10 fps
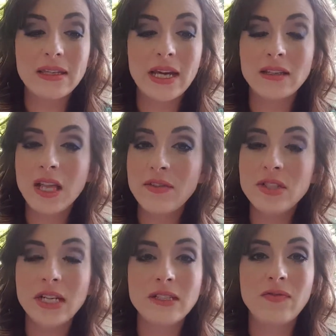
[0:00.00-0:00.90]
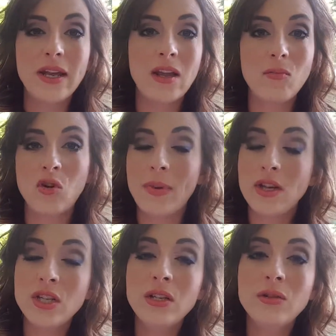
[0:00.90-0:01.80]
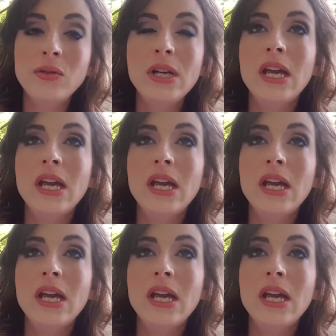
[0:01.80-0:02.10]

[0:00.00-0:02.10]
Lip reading: I'd love to get to find out more about you,